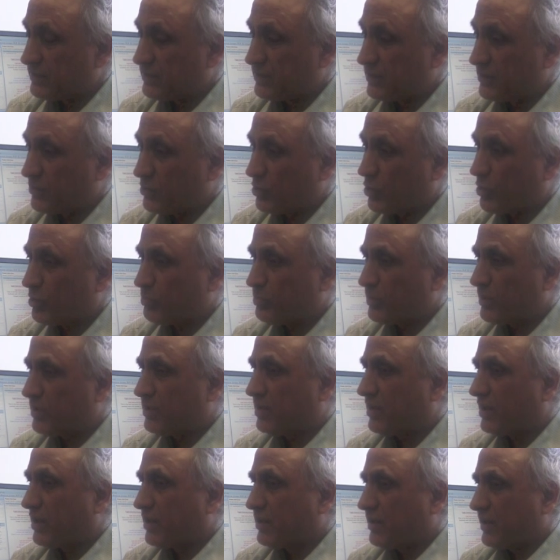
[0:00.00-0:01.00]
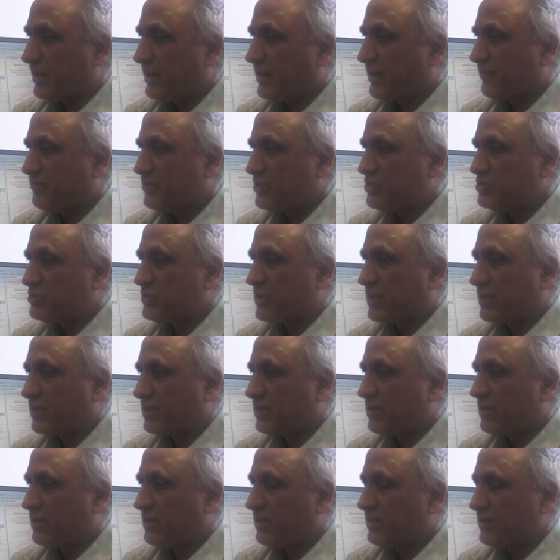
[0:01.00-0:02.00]
the normal car, an average
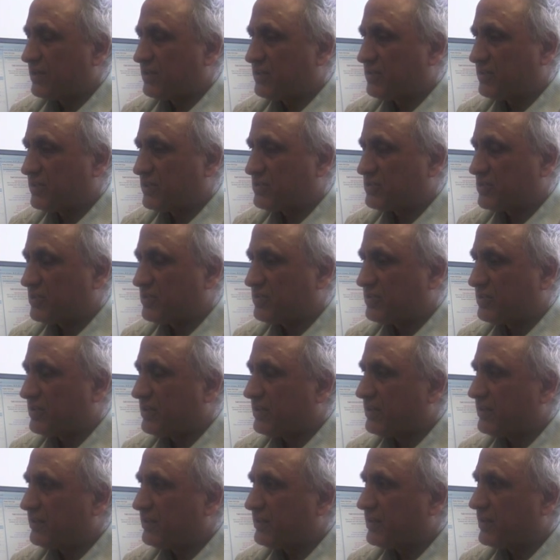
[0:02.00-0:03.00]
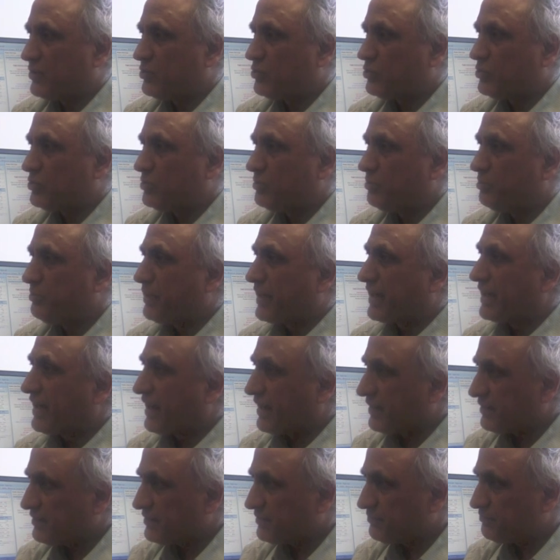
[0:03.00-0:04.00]
car, such as say Renault
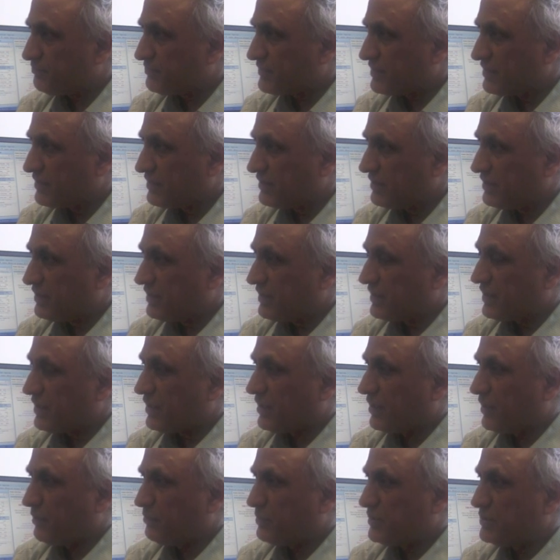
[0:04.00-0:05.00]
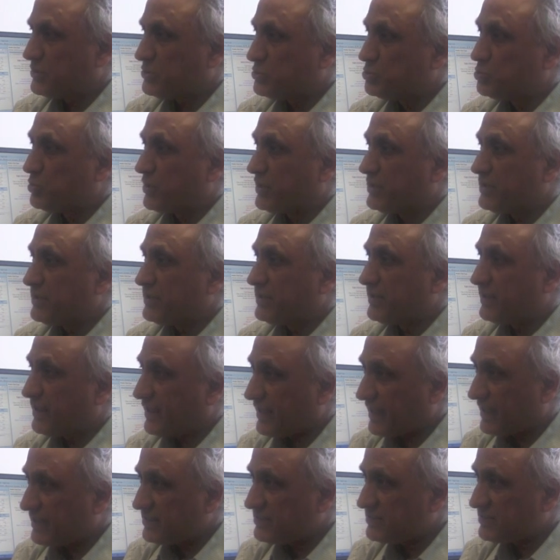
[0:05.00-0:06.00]
Megane, it will emit
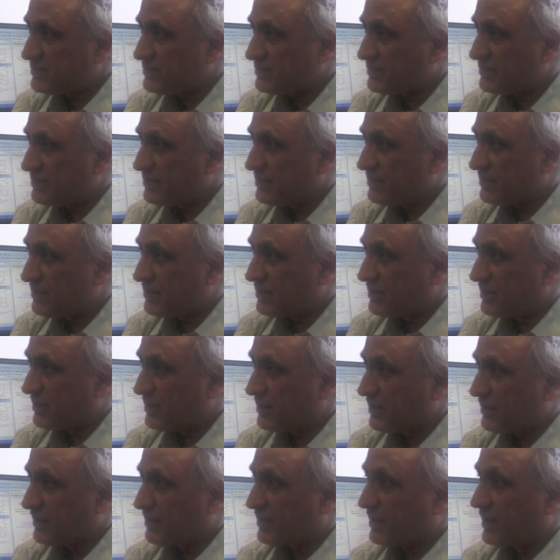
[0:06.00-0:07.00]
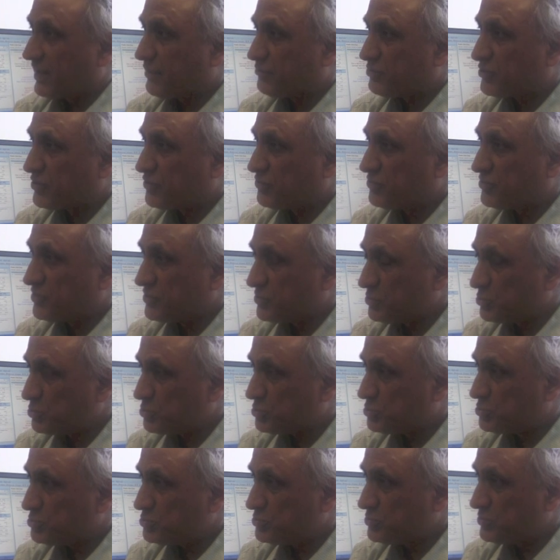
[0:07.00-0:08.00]
208 grams of
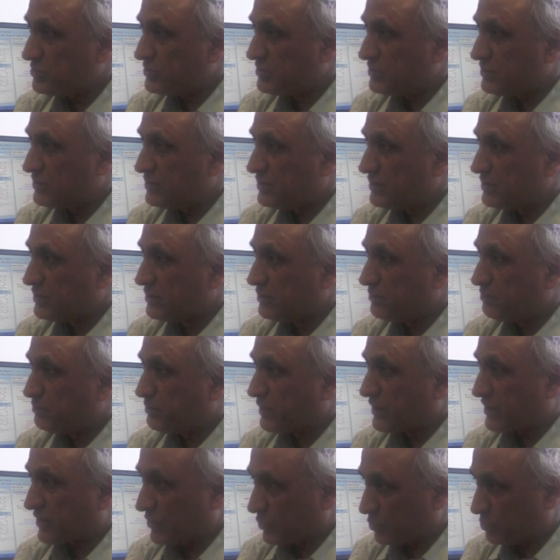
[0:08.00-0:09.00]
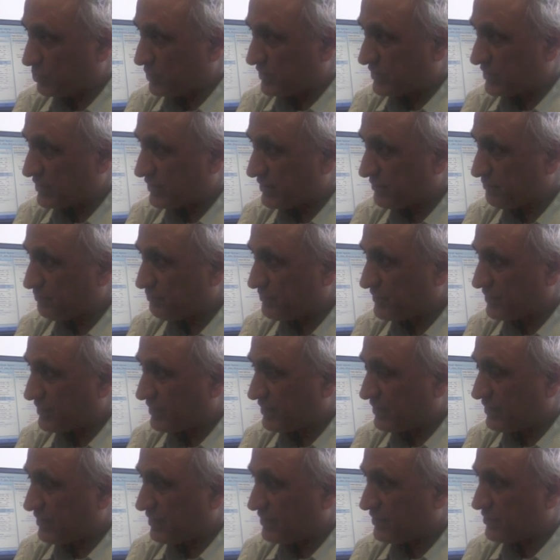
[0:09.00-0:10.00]
CO2 per kilometer.
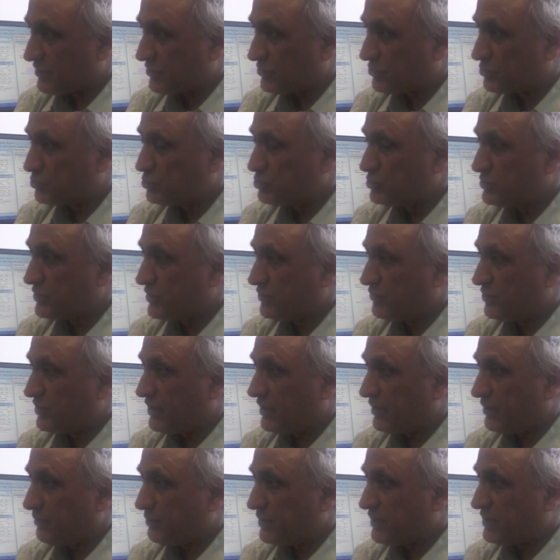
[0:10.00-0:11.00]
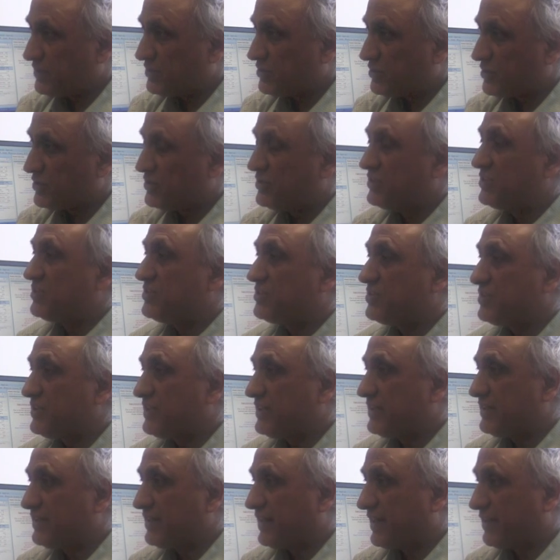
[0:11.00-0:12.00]
The scooter will emit
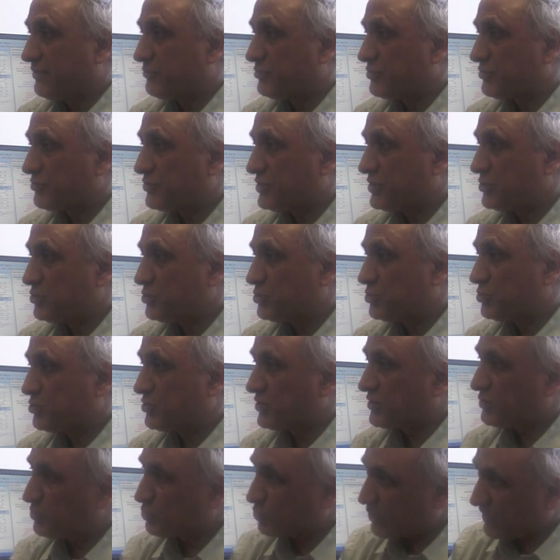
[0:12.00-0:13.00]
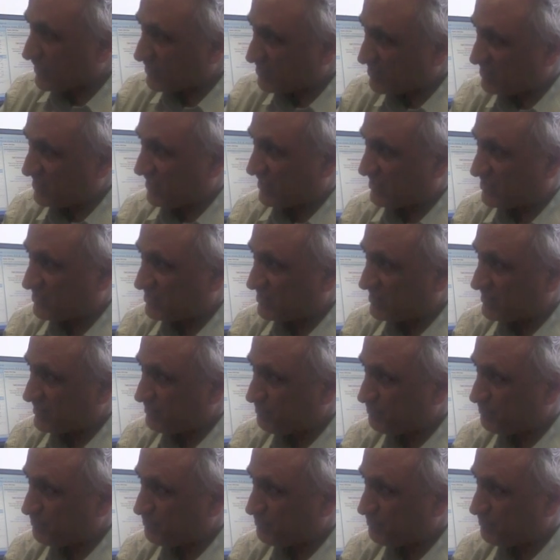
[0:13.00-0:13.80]
33 grams of CO2, so it's 1/6